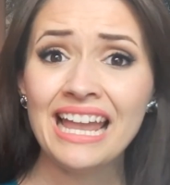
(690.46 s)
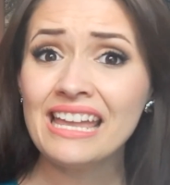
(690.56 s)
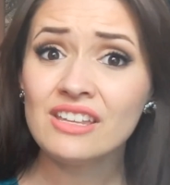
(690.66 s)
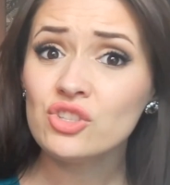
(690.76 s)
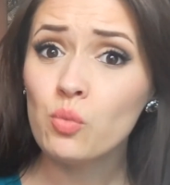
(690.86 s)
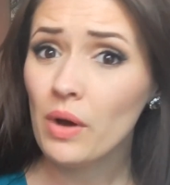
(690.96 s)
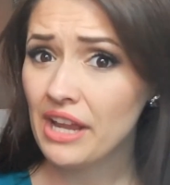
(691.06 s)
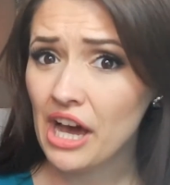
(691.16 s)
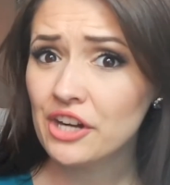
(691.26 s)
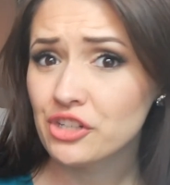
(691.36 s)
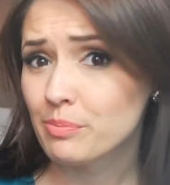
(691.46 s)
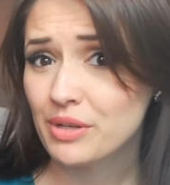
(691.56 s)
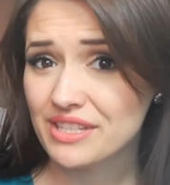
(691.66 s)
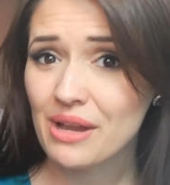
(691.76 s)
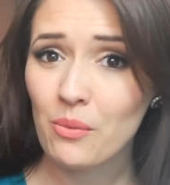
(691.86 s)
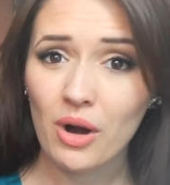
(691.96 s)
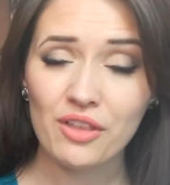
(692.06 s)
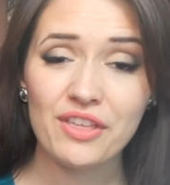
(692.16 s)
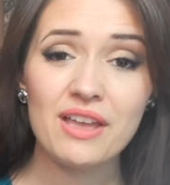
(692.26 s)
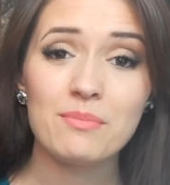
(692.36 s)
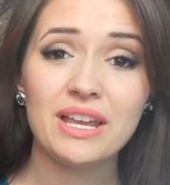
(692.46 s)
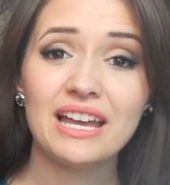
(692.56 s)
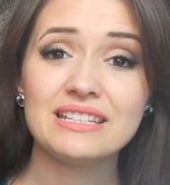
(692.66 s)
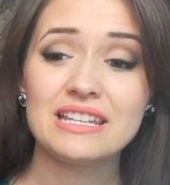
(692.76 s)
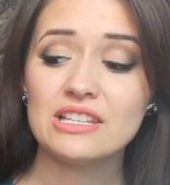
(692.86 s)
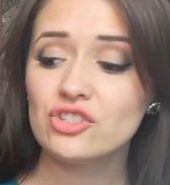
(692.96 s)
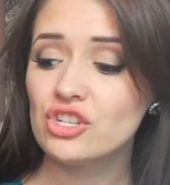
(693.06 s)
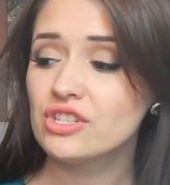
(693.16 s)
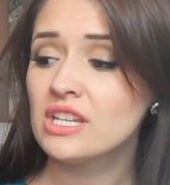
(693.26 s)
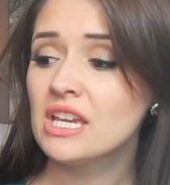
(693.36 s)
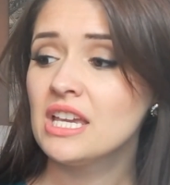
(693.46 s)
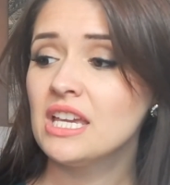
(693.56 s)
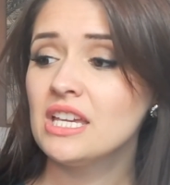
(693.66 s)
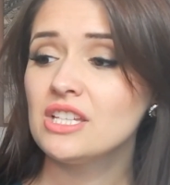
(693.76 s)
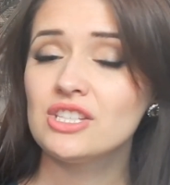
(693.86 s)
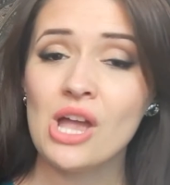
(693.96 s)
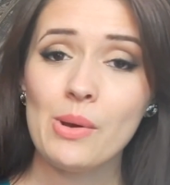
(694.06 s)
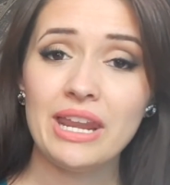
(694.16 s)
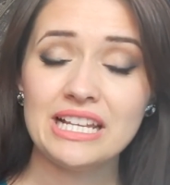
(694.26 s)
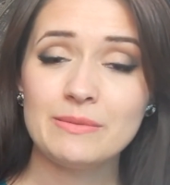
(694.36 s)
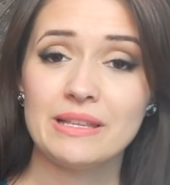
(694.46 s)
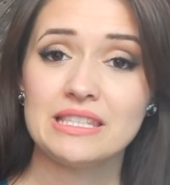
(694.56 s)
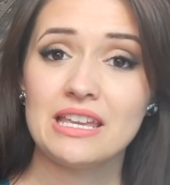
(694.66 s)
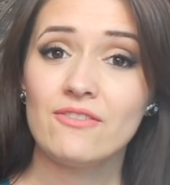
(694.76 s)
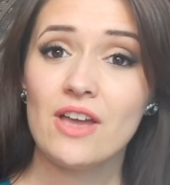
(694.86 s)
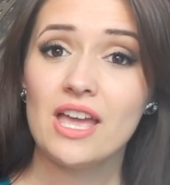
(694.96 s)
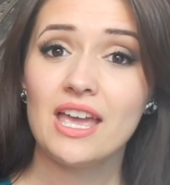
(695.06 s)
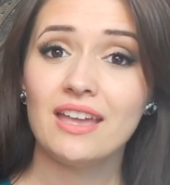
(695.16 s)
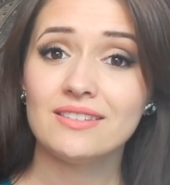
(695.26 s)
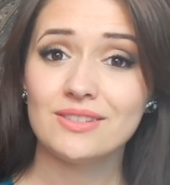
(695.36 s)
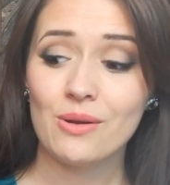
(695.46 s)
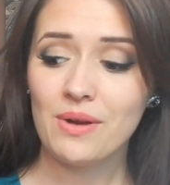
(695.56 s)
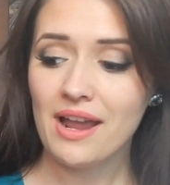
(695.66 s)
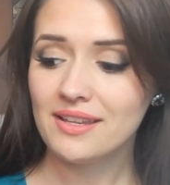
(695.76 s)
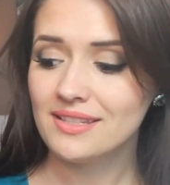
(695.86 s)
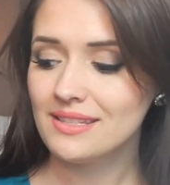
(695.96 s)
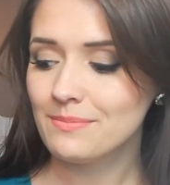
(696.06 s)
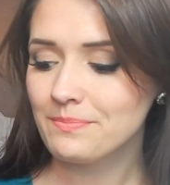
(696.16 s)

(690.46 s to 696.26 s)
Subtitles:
it's 100% worth it because it is just so inexpensive and so nice.